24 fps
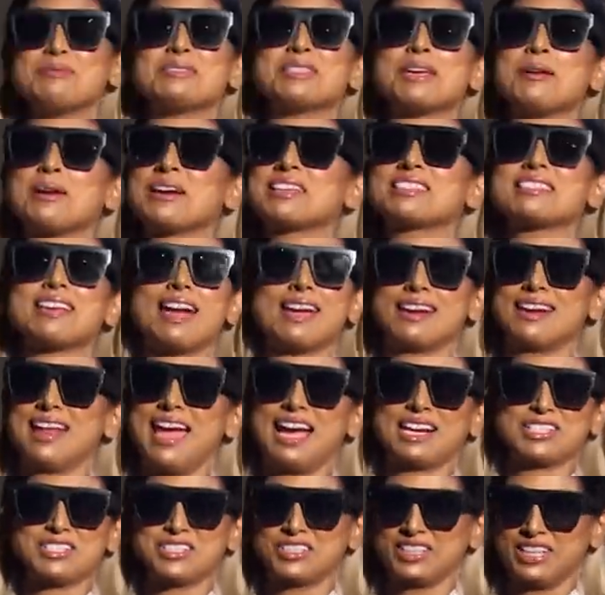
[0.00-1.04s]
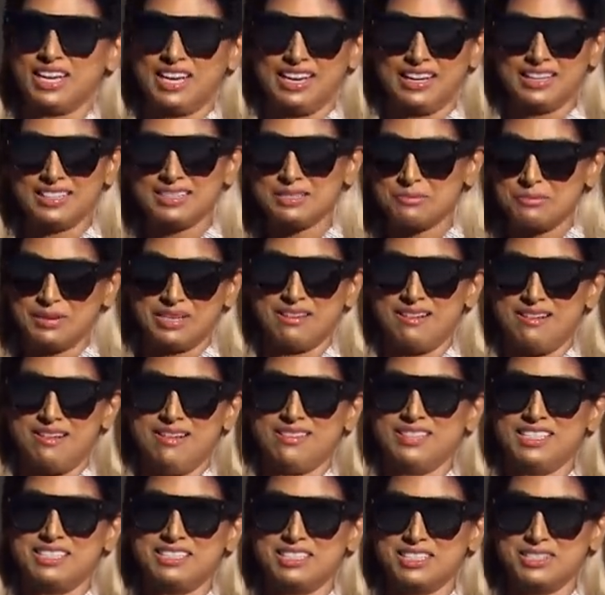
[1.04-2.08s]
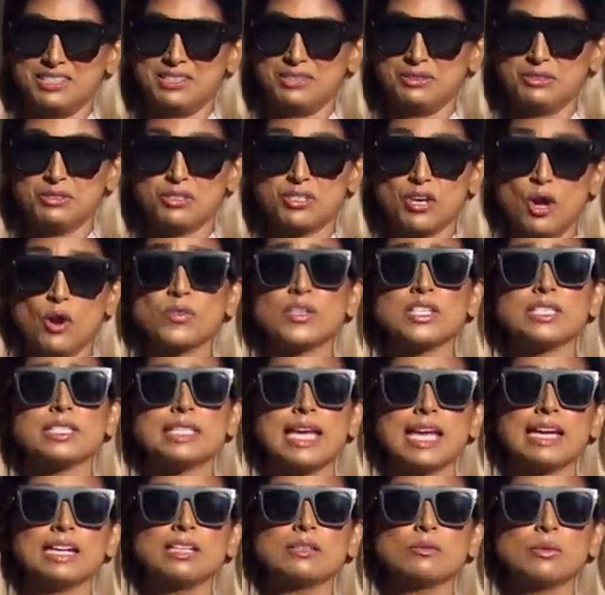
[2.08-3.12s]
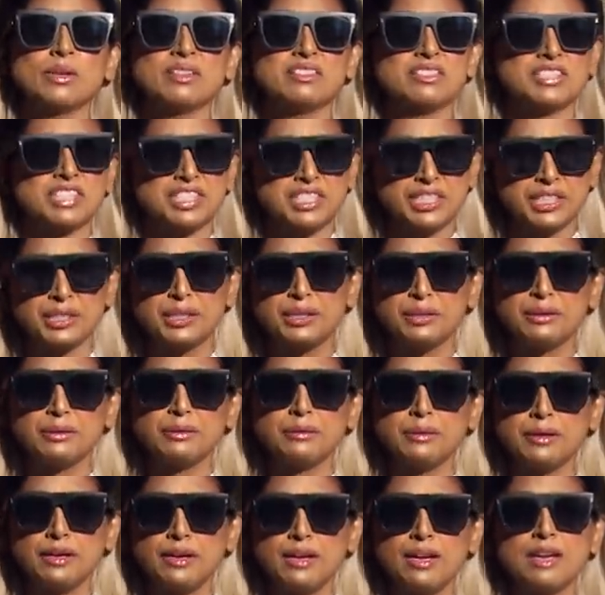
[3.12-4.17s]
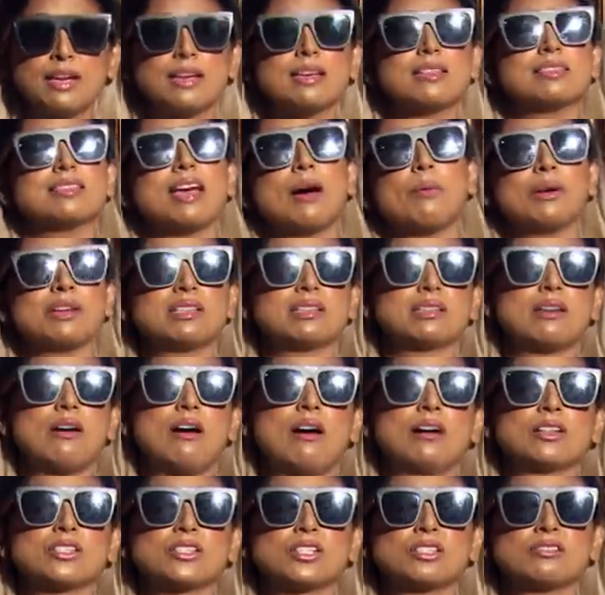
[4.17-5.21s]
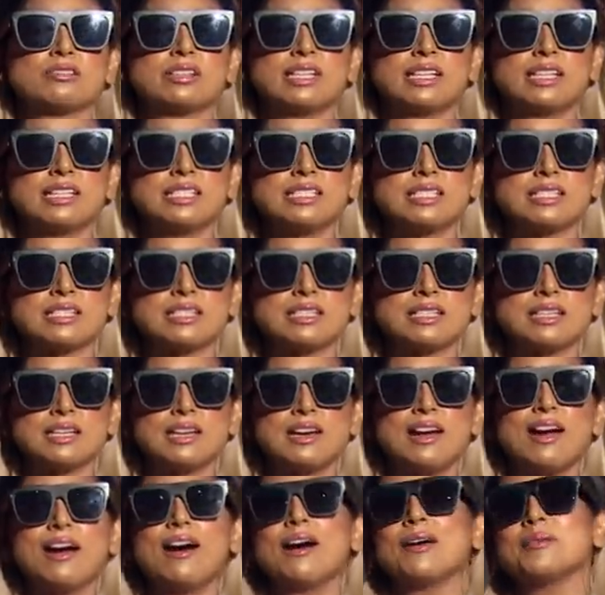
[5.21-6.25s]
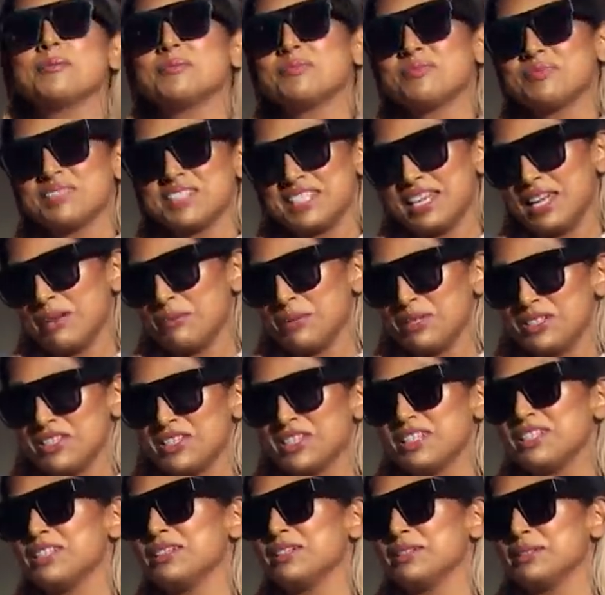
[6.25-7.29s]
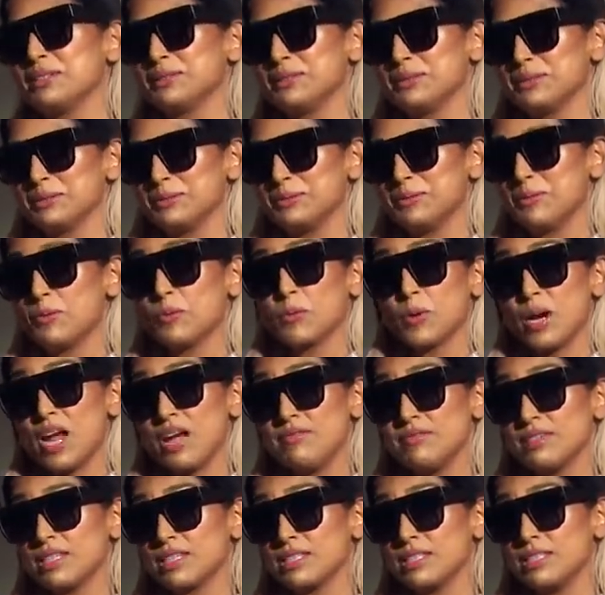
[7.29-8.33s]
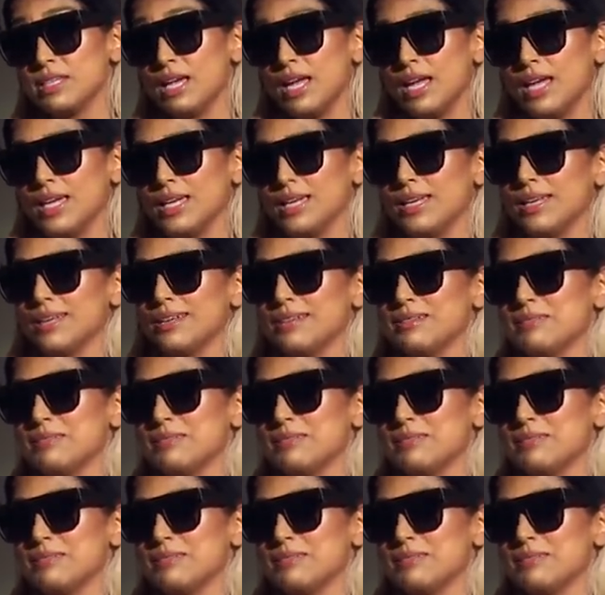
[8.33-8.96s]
I'm so excited actually to be on the Danu show. The date with Danu. Is that what it's called, Therese? date with Danu. We're having a date.